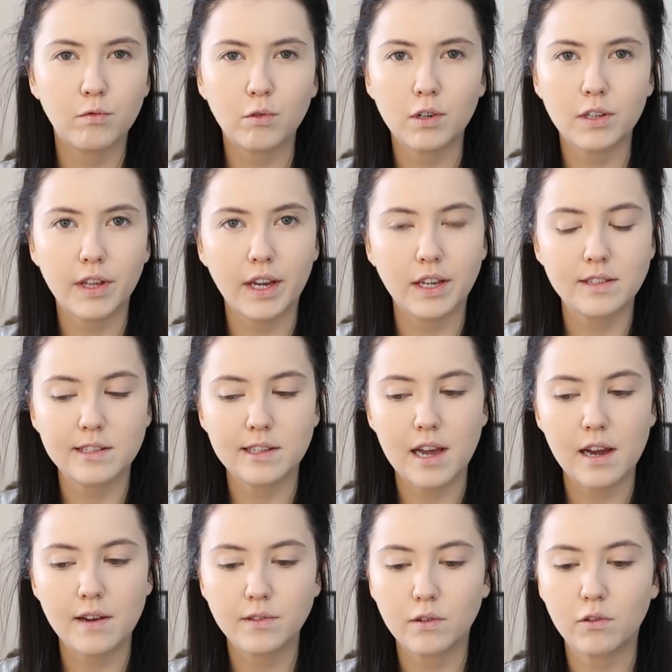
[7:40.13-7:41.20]
4 days
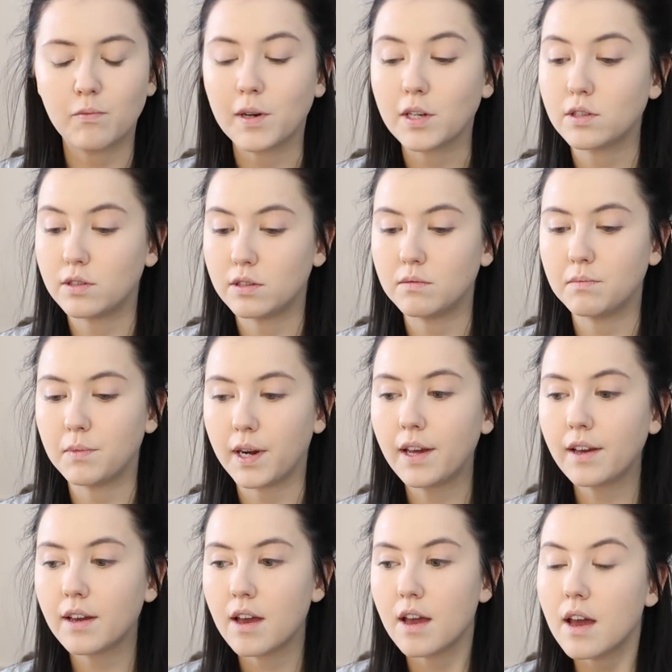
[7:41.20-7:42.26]
left of my term
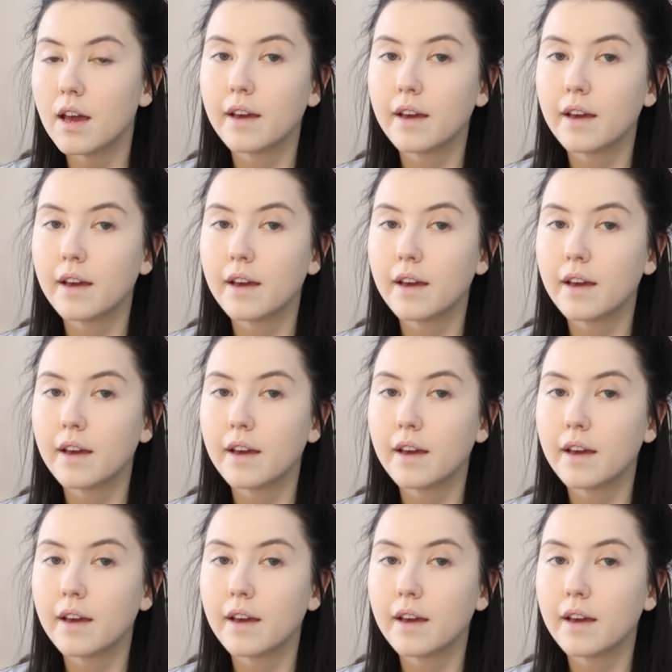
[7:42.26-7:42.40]
break.